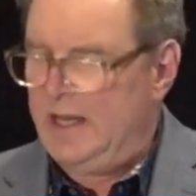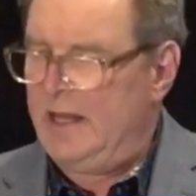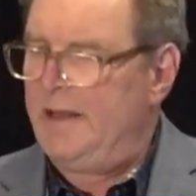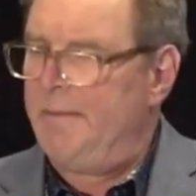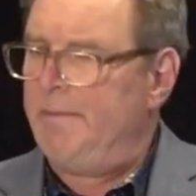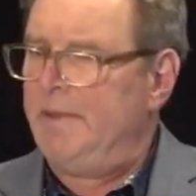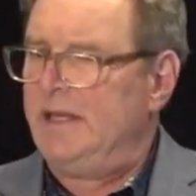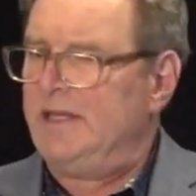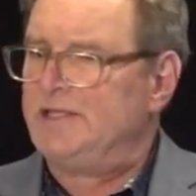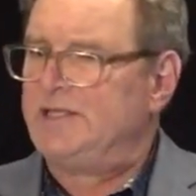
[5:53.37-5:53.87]

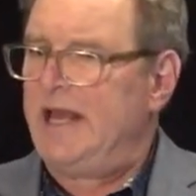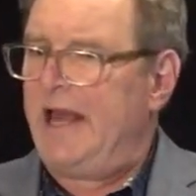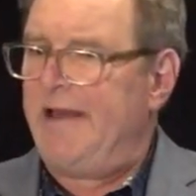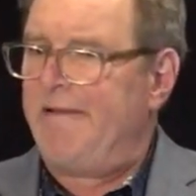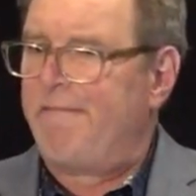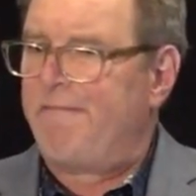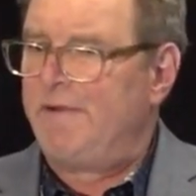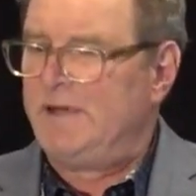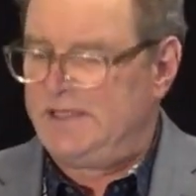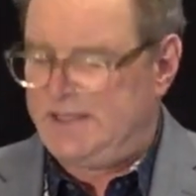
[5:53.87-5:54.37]
It means
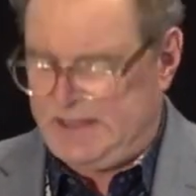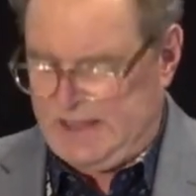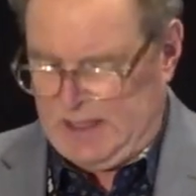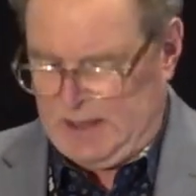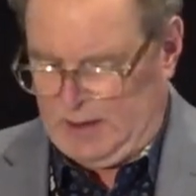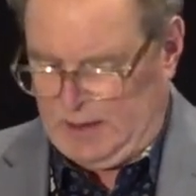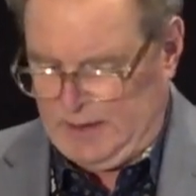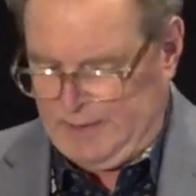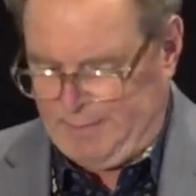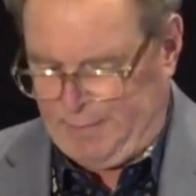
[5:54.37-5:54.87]
every
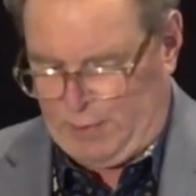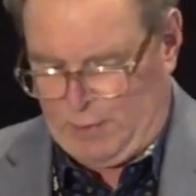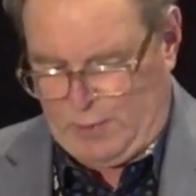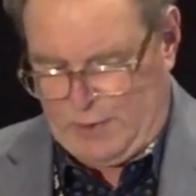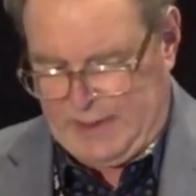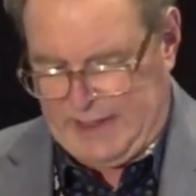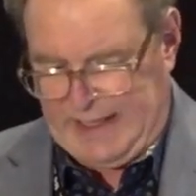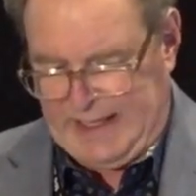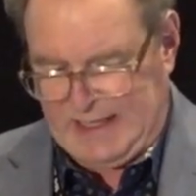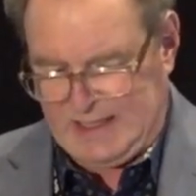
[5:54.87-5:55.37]
single
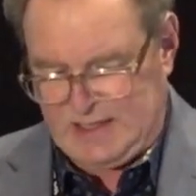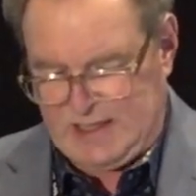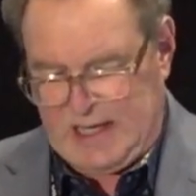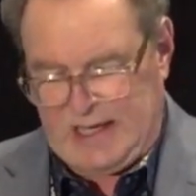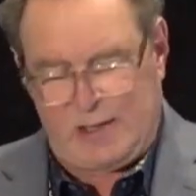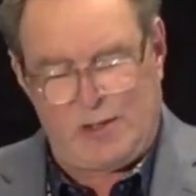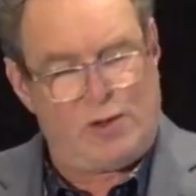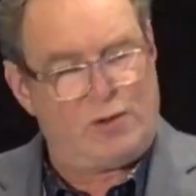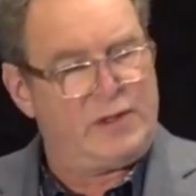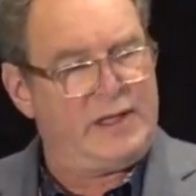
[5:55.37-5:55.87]
employee is
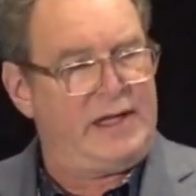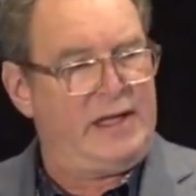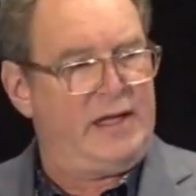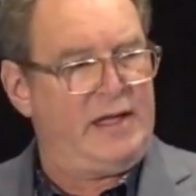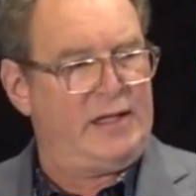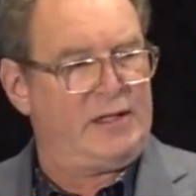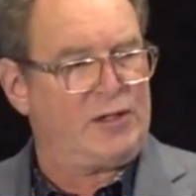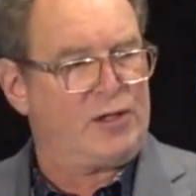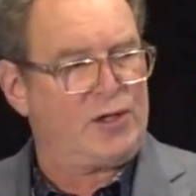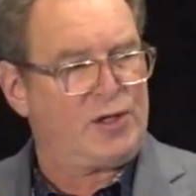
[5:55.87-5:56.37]
not only
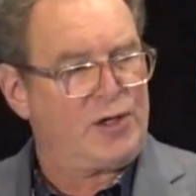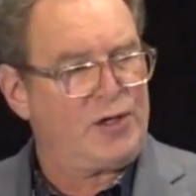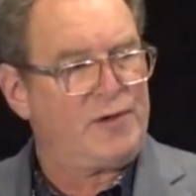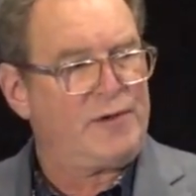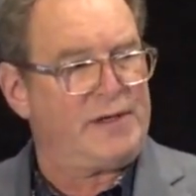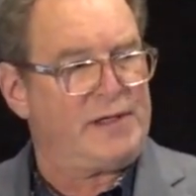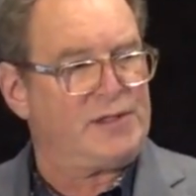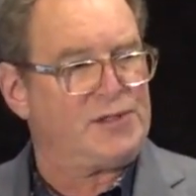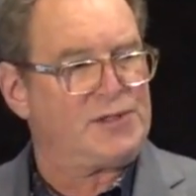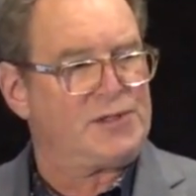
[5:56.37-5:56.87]

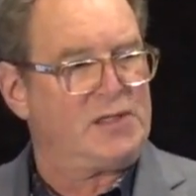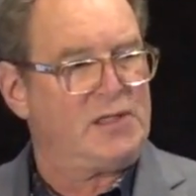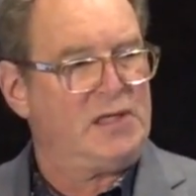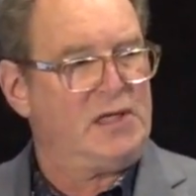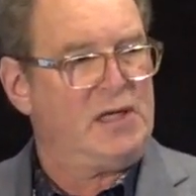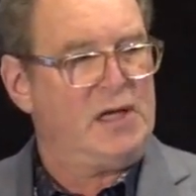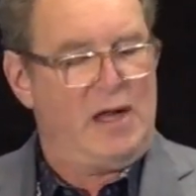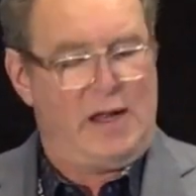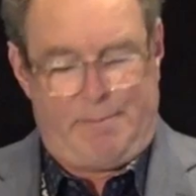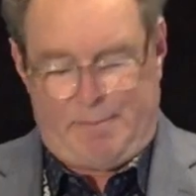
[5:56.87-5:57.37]
encouraged,
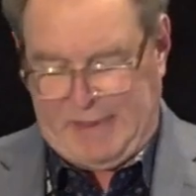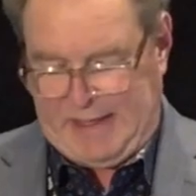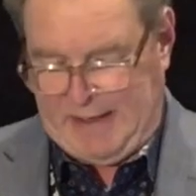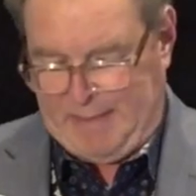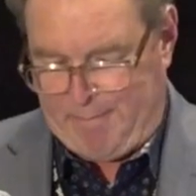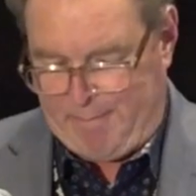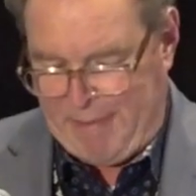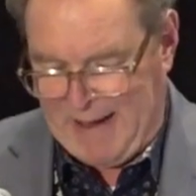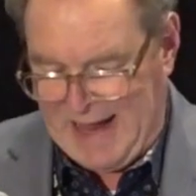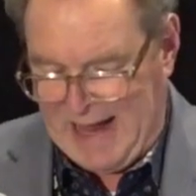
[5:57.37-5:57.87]
but
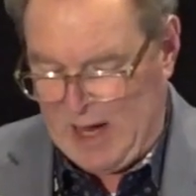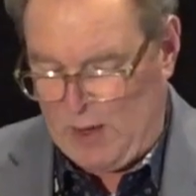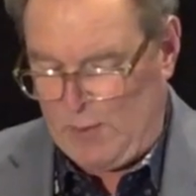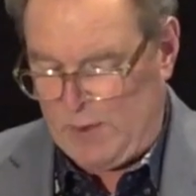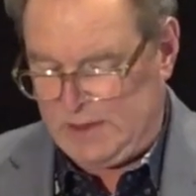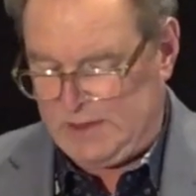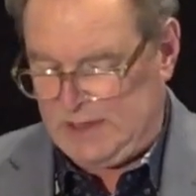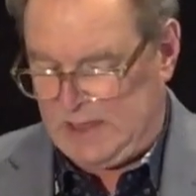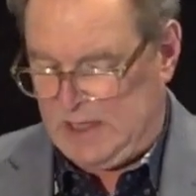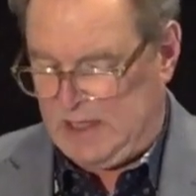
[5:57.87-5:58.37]

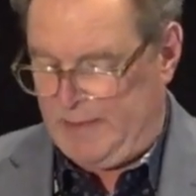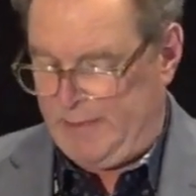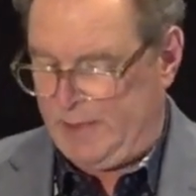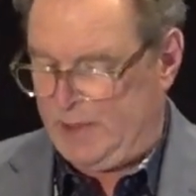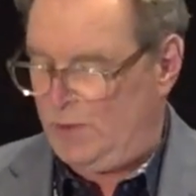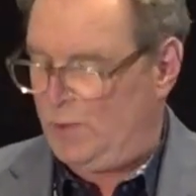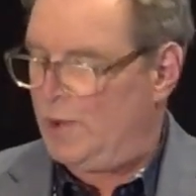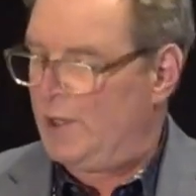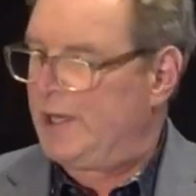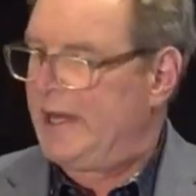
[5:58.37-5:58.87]
empowered to come
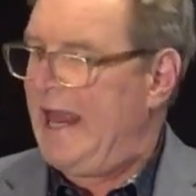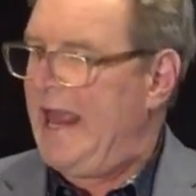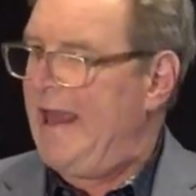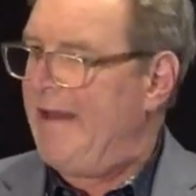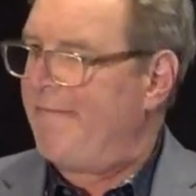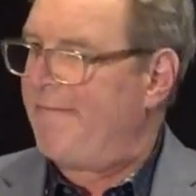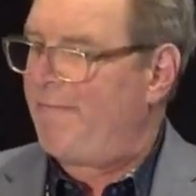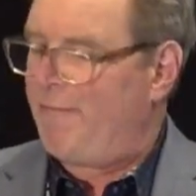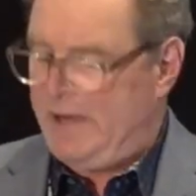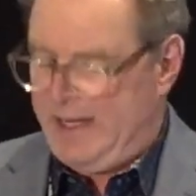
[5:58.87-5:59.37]
into work
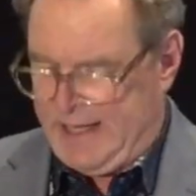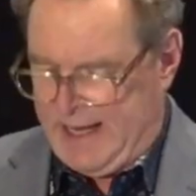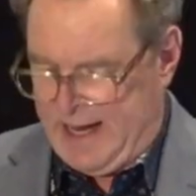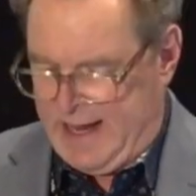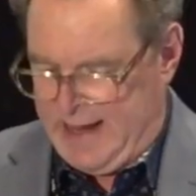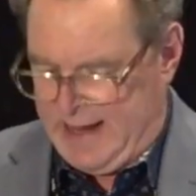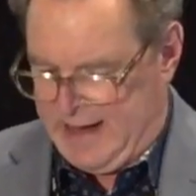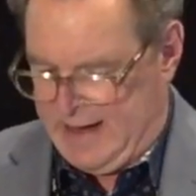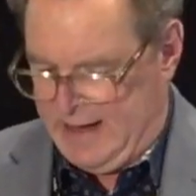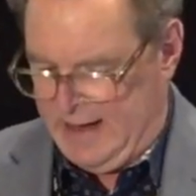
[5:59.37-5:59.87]
every
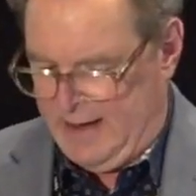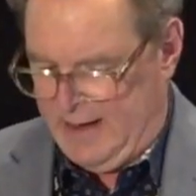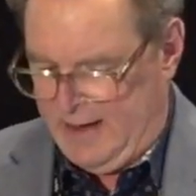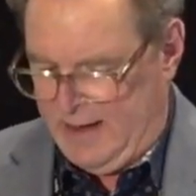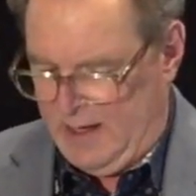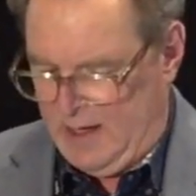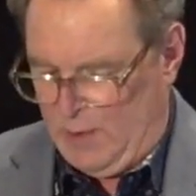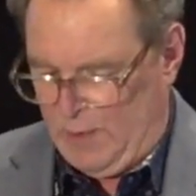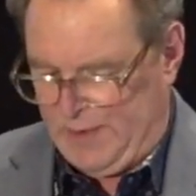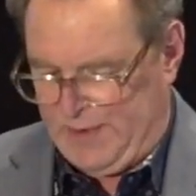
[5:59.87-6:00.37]
day
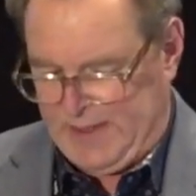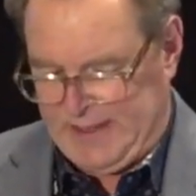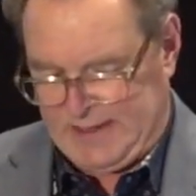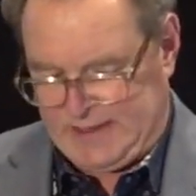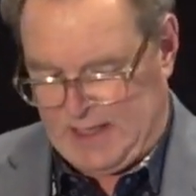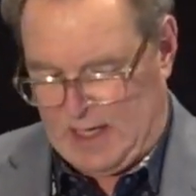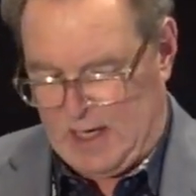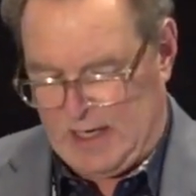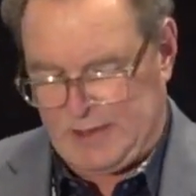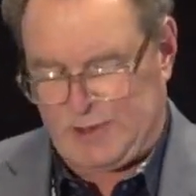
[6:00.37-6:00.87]
with an
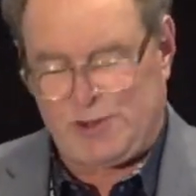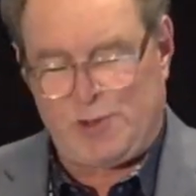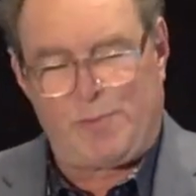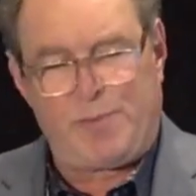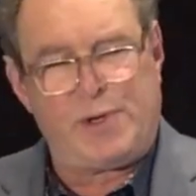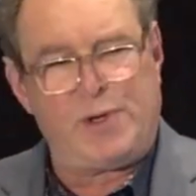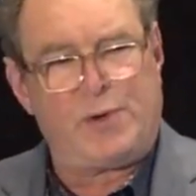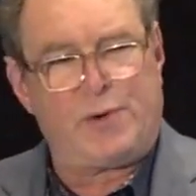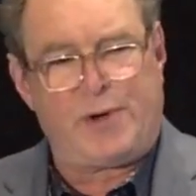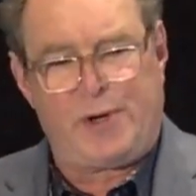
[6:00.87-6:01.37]

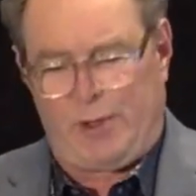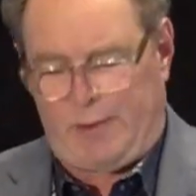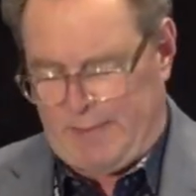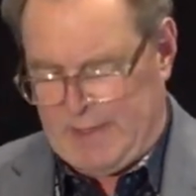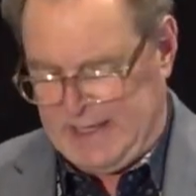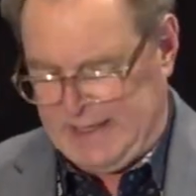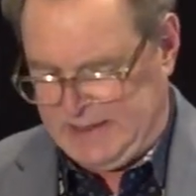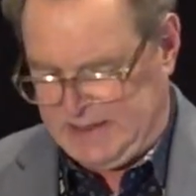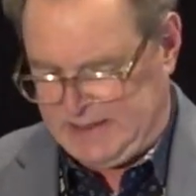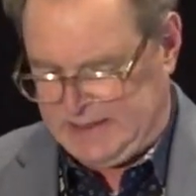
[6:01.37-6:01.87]
entrepreneurial
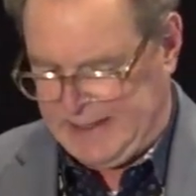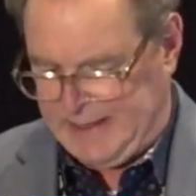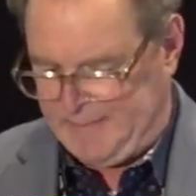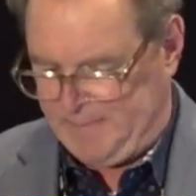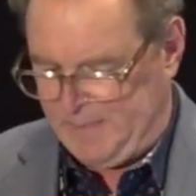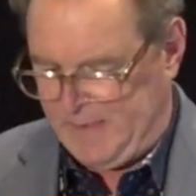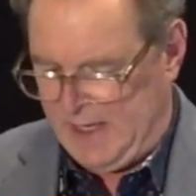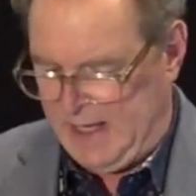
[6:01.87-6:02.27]
mindset.